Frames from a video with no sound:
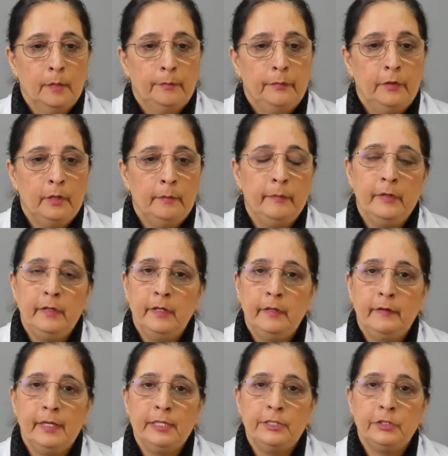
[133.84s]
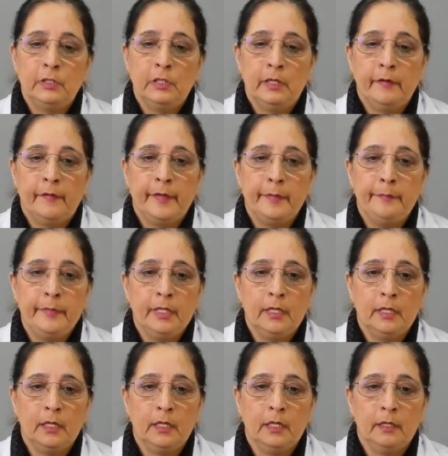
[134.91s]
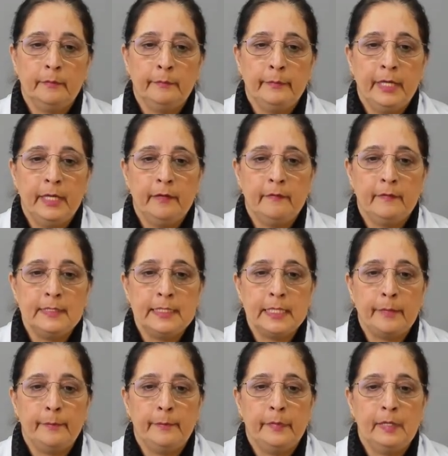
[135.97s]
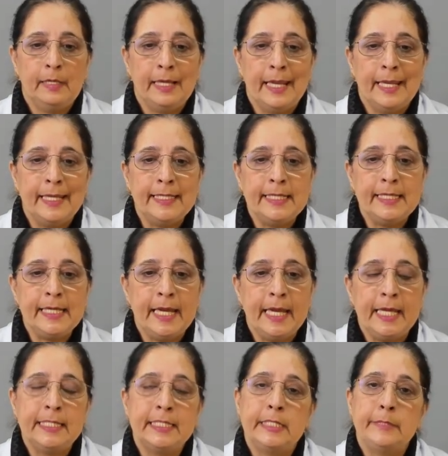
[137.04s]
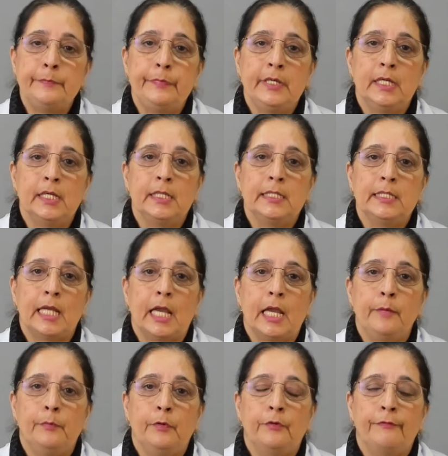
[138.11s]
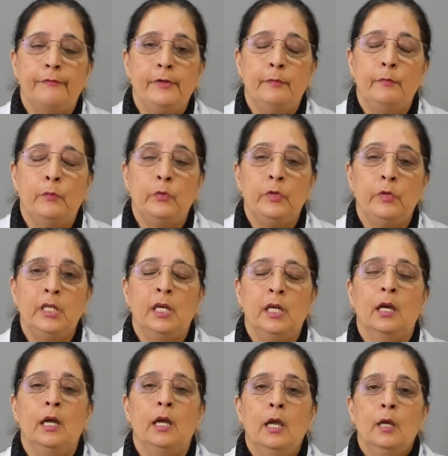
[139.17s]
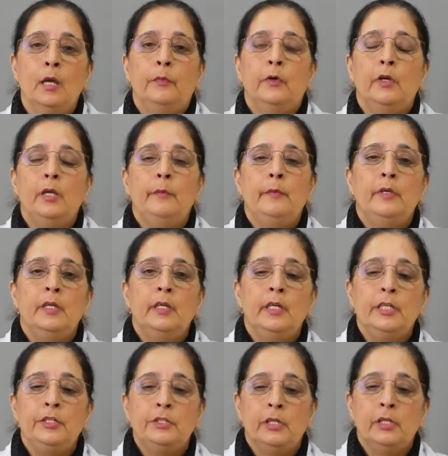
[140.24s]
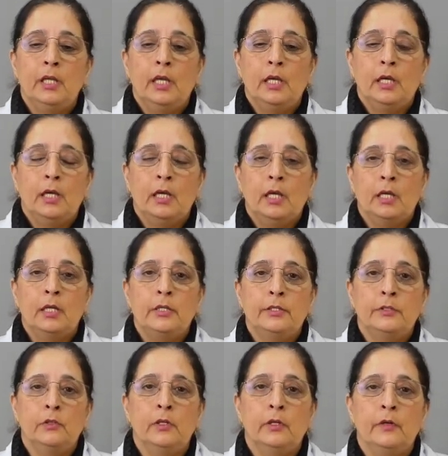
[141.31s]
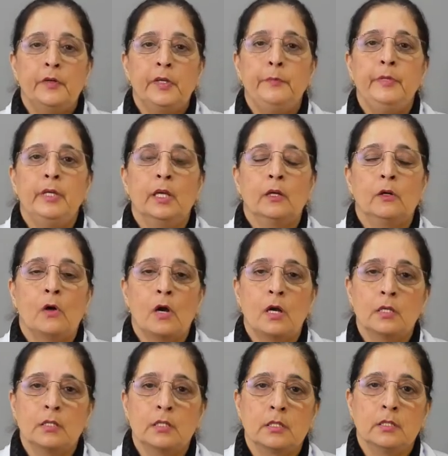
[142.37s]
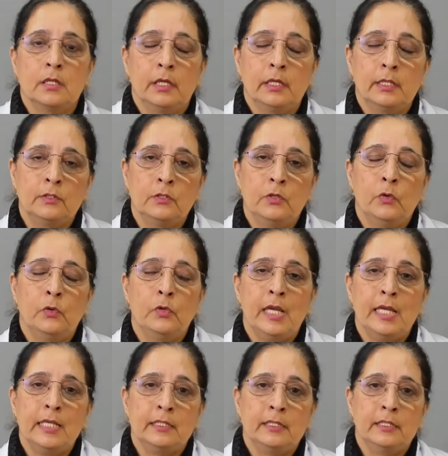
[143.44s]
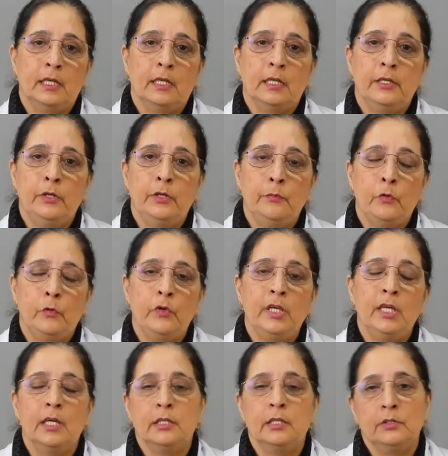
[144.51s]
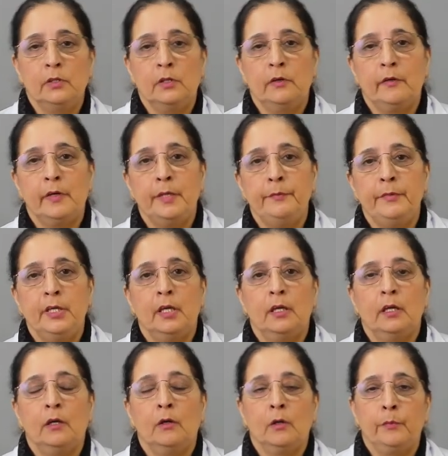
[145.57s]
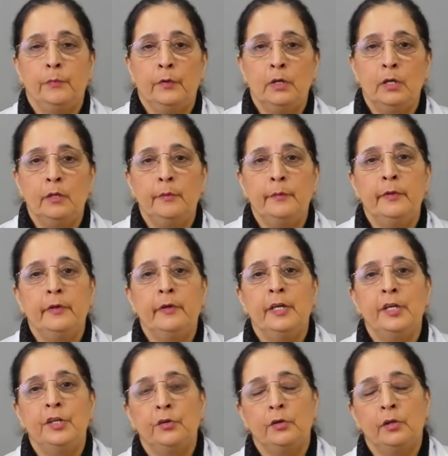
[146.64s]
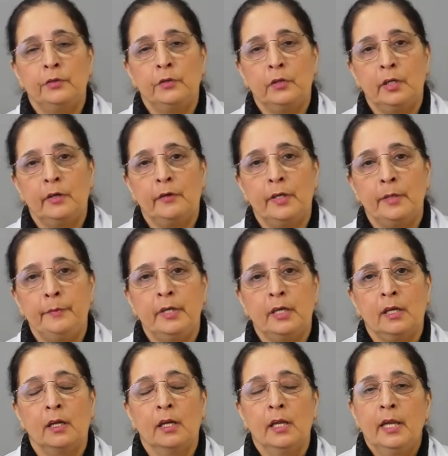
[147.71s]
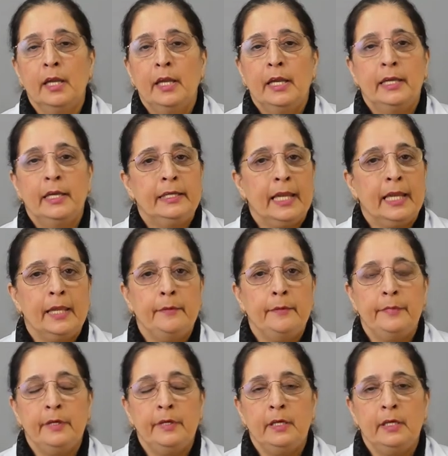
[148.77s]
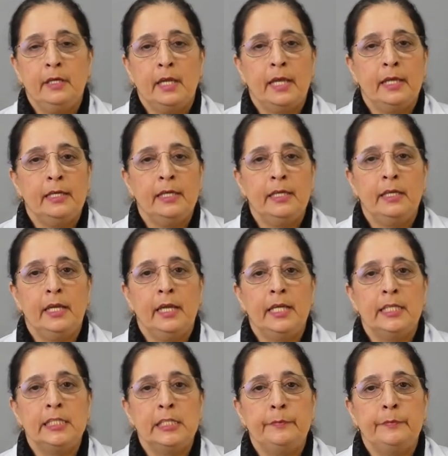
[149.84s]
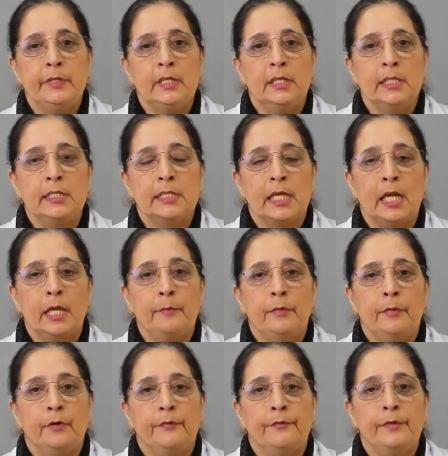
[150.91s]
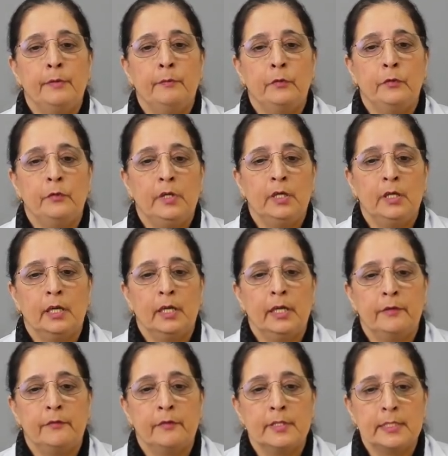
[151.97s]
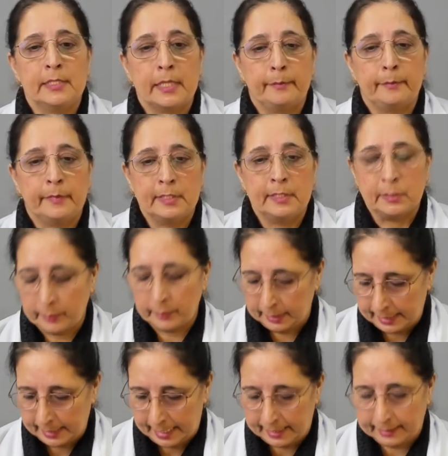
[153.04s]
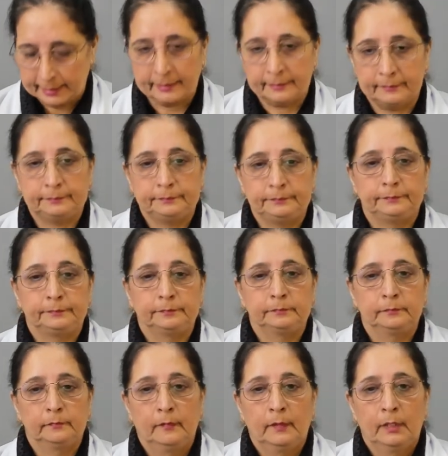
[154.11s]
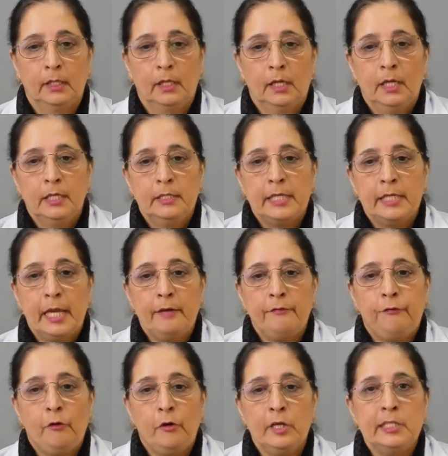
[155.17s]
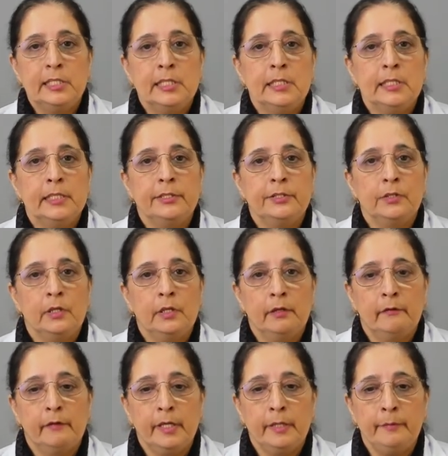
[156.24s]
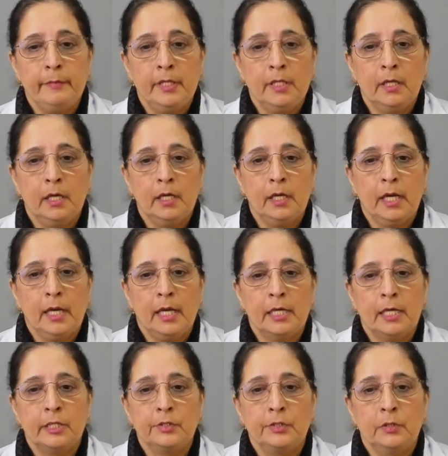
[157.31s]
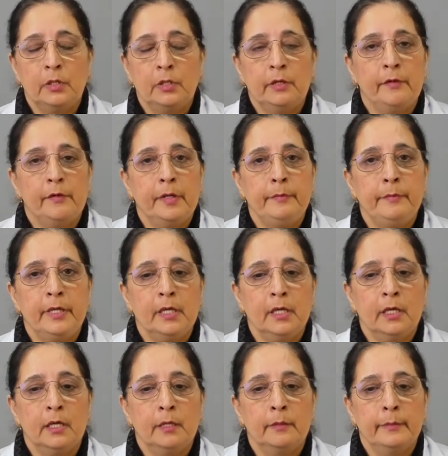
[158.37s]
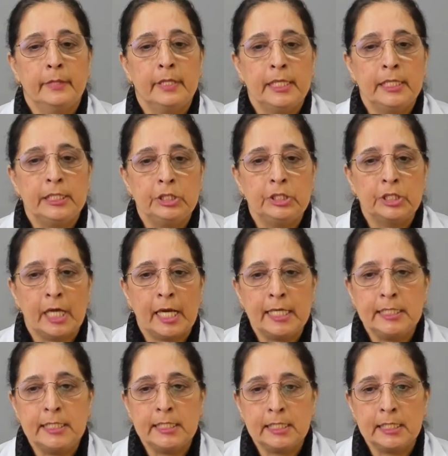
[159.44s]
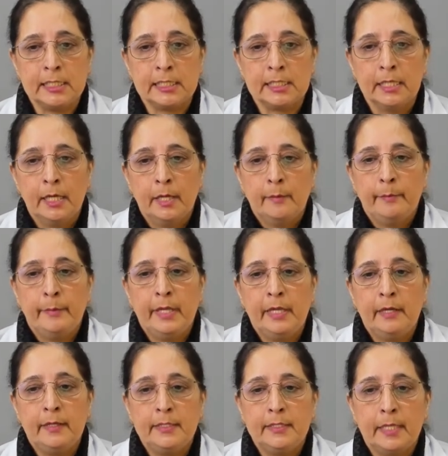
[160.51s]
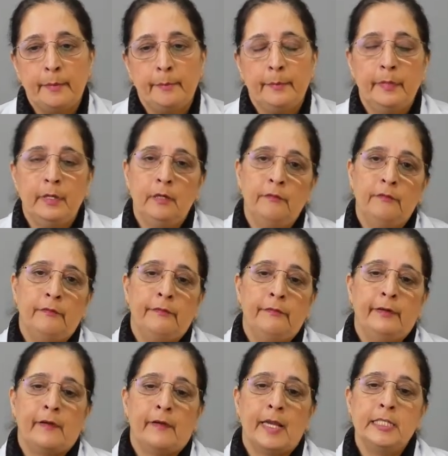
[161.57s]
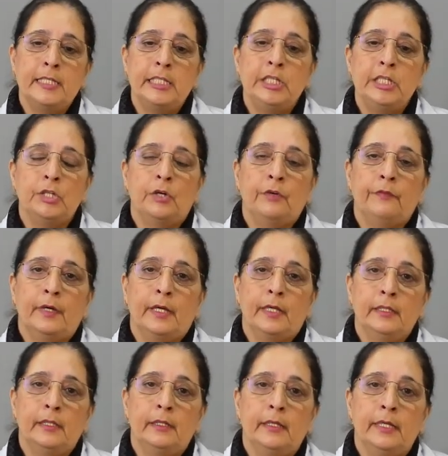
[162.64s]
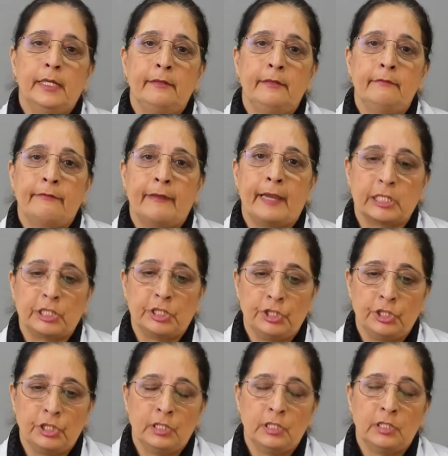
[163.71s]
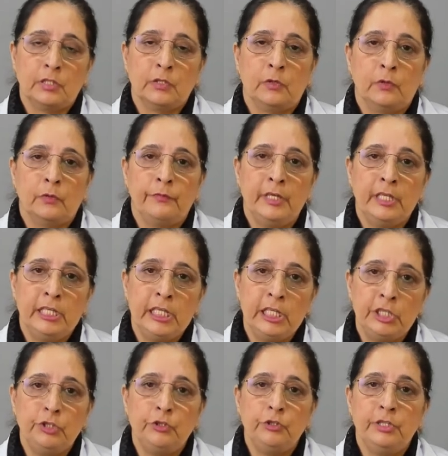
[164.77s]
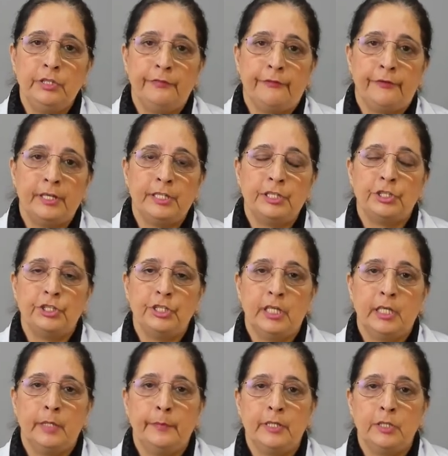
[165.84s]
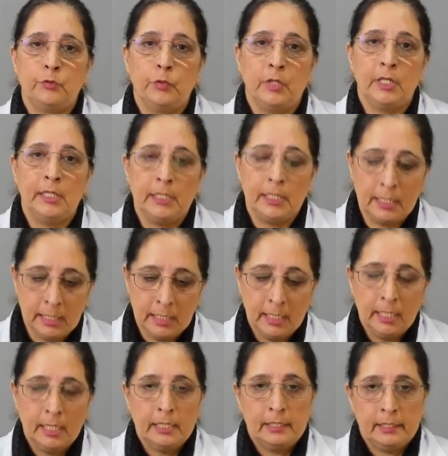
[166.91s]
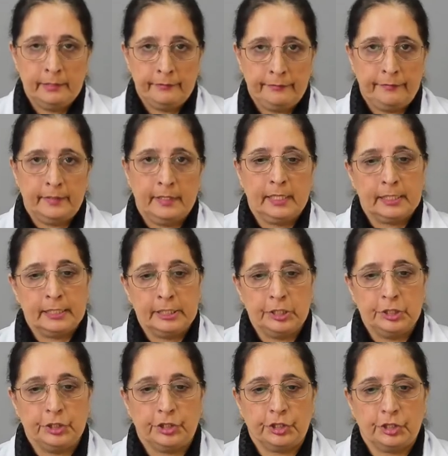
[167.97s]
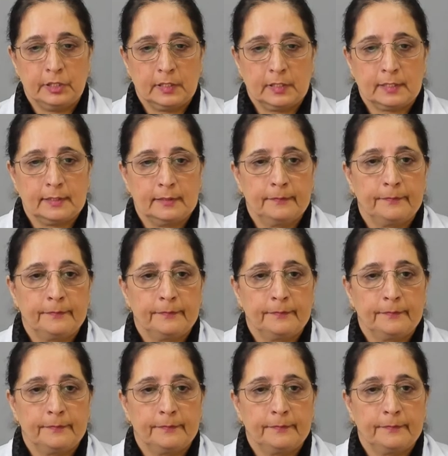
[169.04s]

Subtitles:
Pulmonary tularemia may resemble any atypical type of pneumonia. Pulmonary tularemia cause is known as pneumonia tularemia or pulmonary tularemia. It can be any atypical type of pneumonia. It resembles with that. Typhoidal tularemia and tularemia meningitis may resemble variety of other infections, so we need to differentiate between the different conditions.